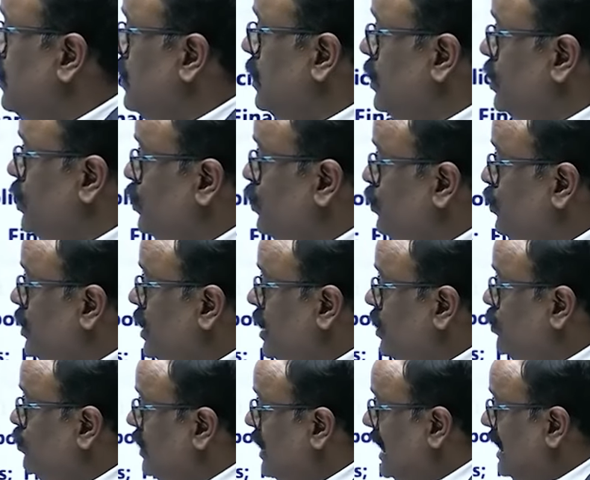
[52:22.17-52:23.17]

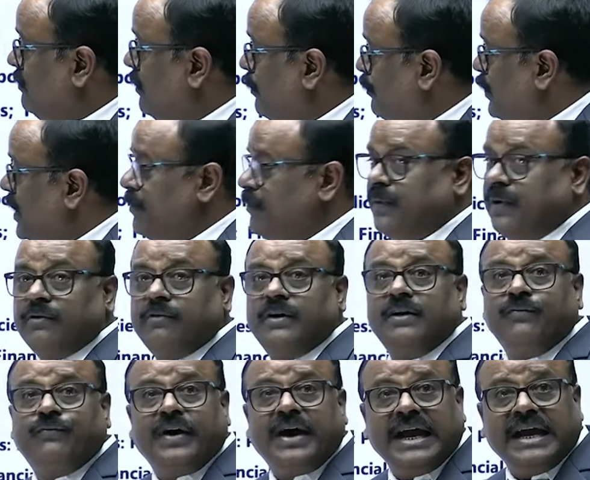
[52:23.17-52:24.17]
unit 12 of paper
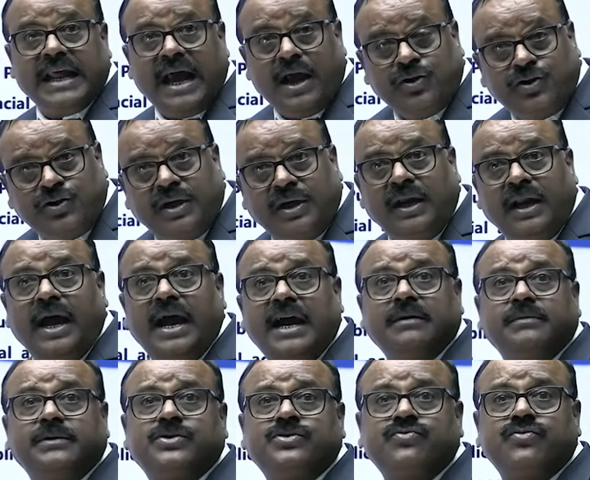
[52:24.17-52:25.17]
1, financial
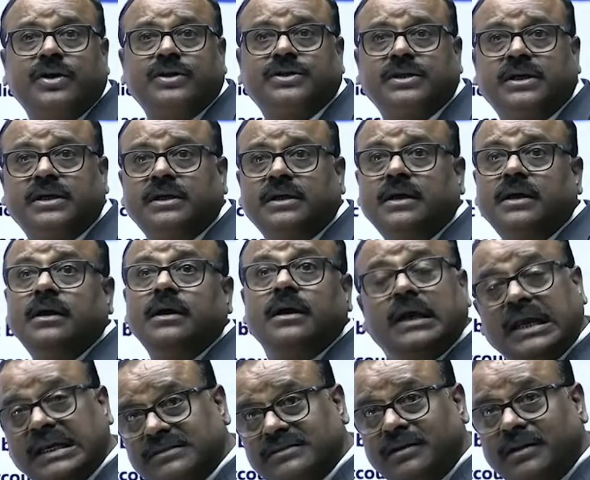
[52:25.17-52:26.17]
administration,
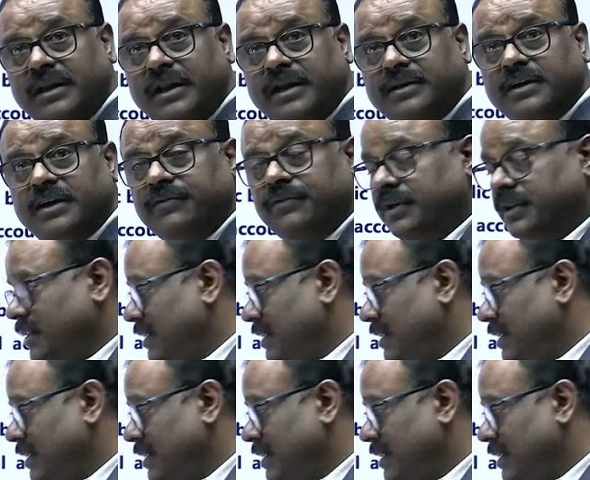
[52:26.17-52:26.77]
is related with